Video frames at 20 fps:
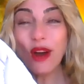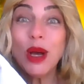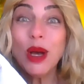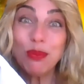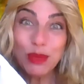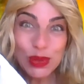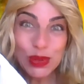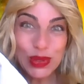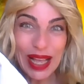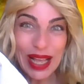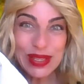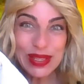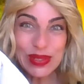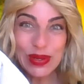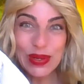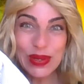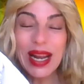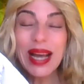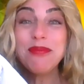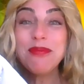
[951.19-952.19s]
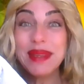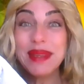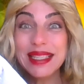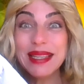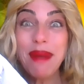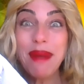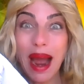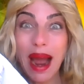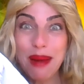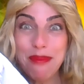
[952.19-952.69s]
After
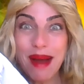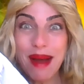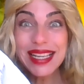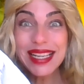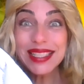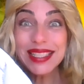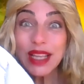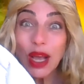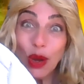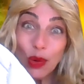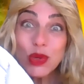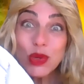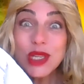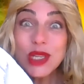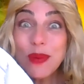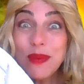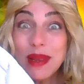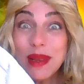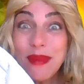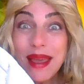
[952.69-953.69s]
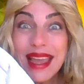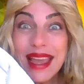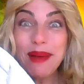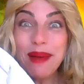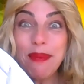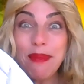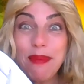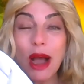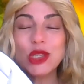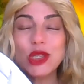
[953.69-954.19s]
that, Thumbelina can
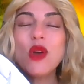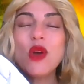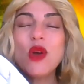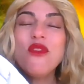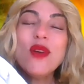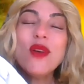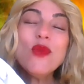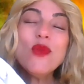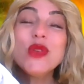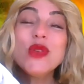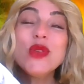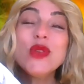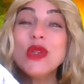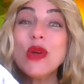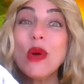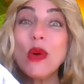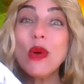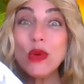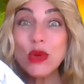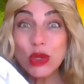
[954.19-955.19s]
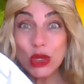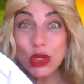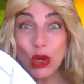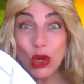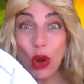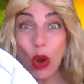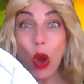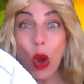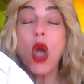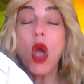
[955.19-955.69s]
now fly.
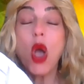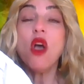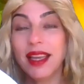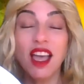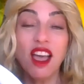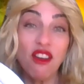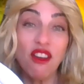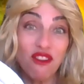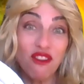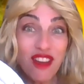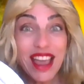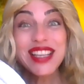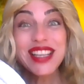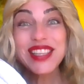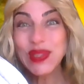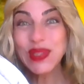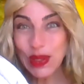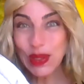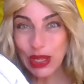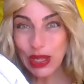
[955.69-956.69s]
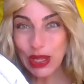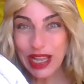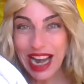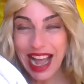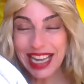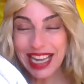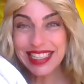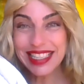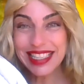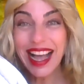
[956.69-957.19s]
She flies and flies.
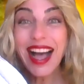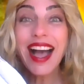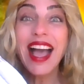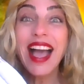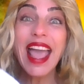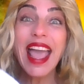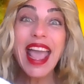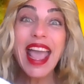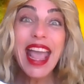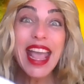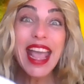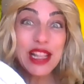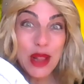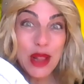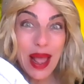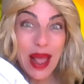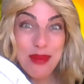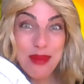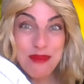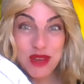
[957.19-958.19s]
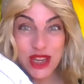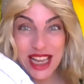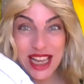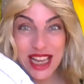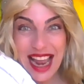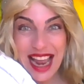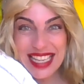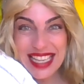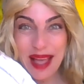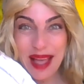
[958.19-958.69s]
Finally, one of the
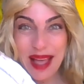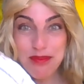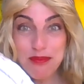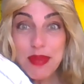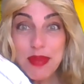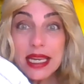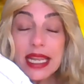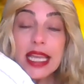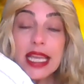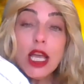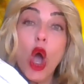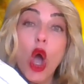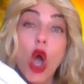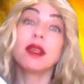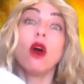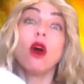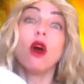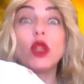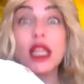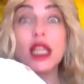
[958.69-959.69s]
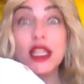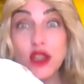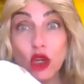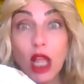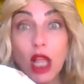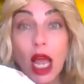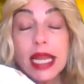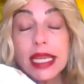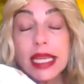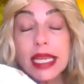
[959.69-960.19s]
most important things happens.
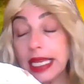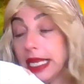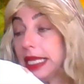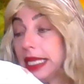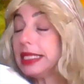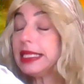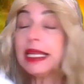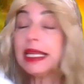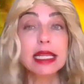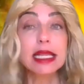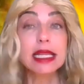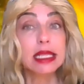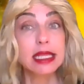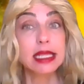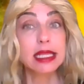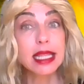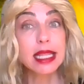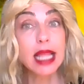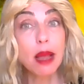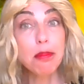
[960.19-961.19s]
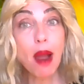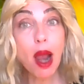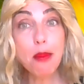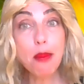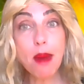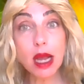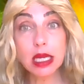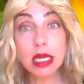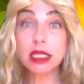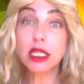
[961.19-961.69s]
They ask her, "Why is your
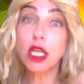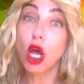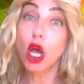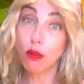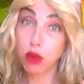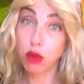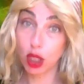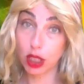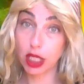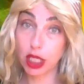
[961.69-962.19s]
name Thumbelina?